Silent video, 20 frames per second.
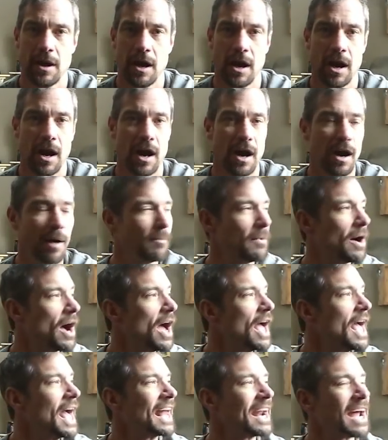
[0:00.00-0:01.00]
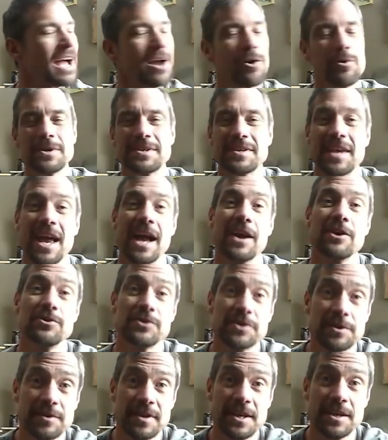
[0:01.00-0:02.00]
And I always say, I
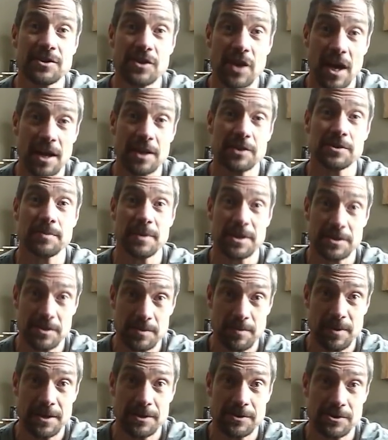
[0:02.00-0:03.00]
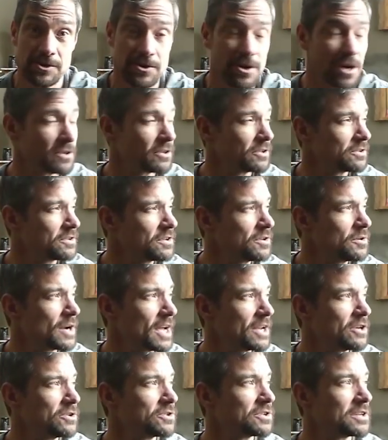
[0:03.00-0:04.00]
used to be a spin instructor too,
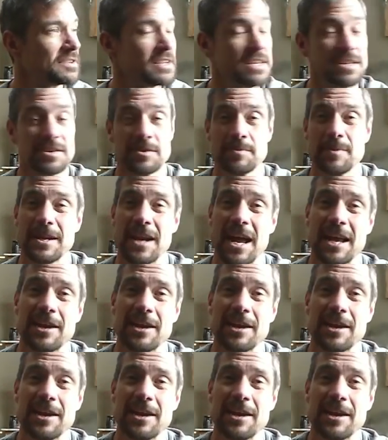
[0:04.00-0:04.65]
and I used to teach spin.